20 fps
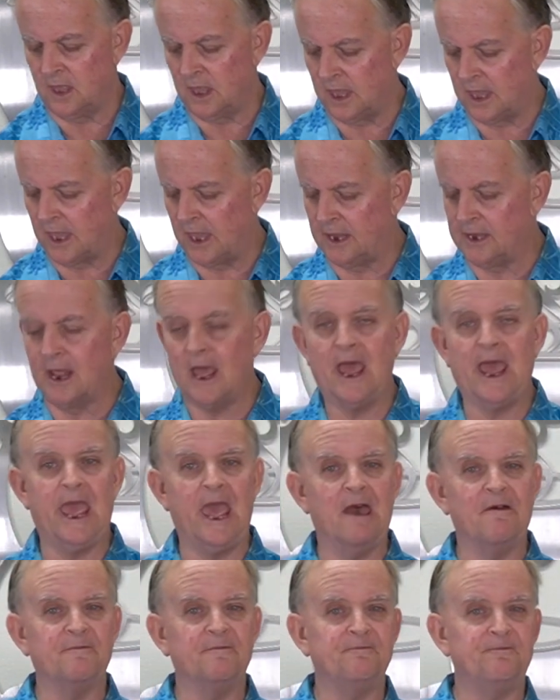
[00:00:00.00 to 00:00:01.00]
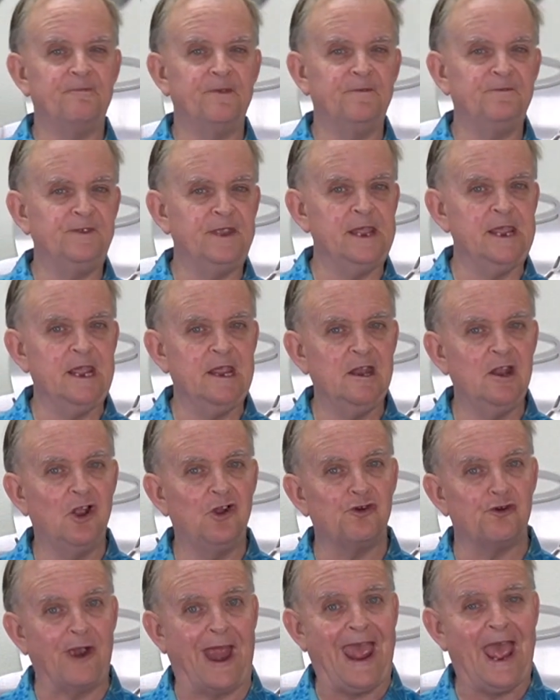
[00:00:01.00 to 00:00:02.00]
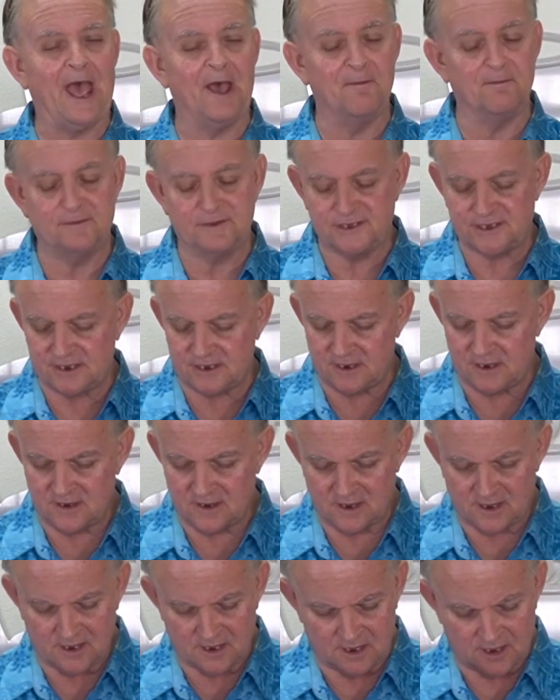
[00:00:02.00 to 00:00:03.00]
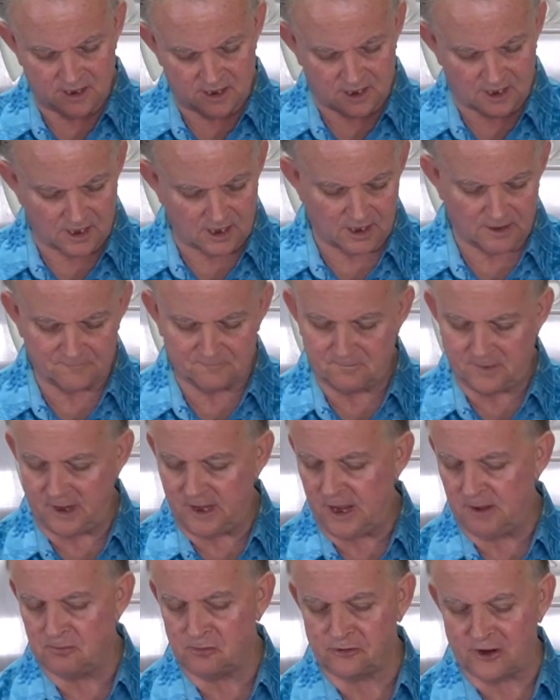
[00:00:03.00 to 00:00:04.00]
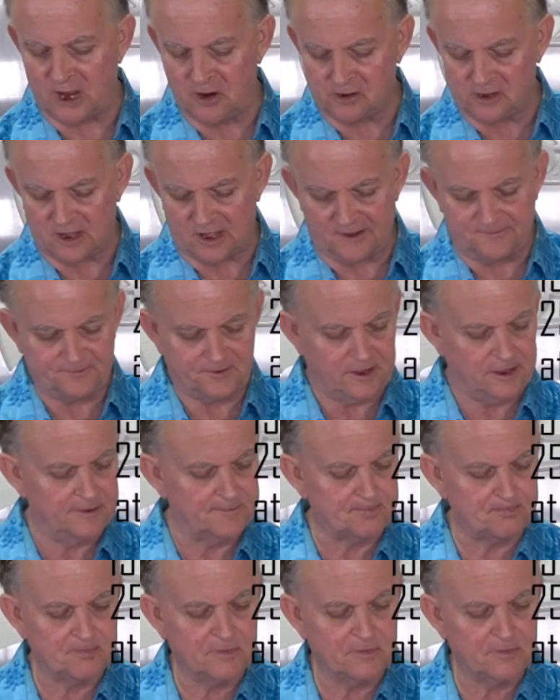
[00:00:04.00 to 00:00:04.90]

And I have 15 grams of medium ground coffee,